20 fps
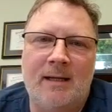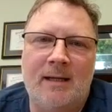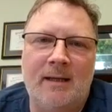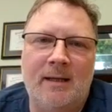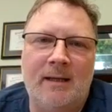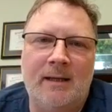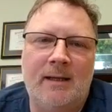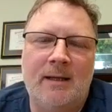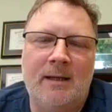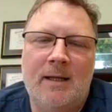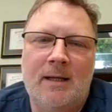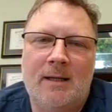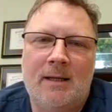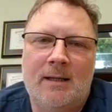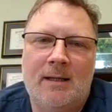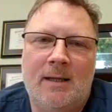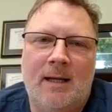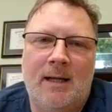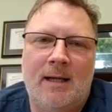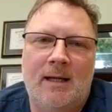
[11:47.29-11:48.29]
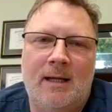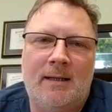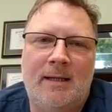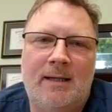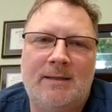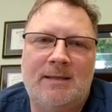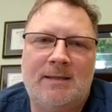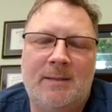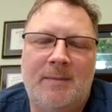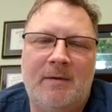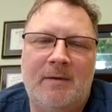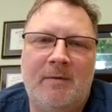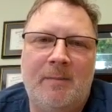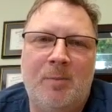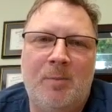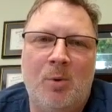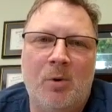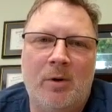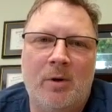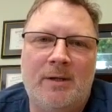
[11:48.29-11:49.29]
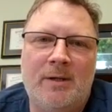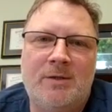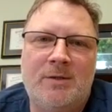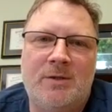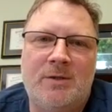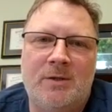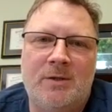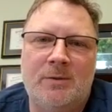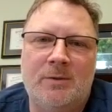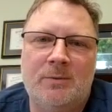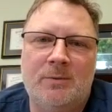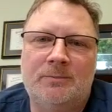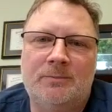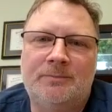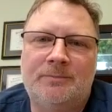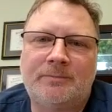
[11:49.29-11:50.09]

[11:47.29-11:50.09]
needling needs to be reported to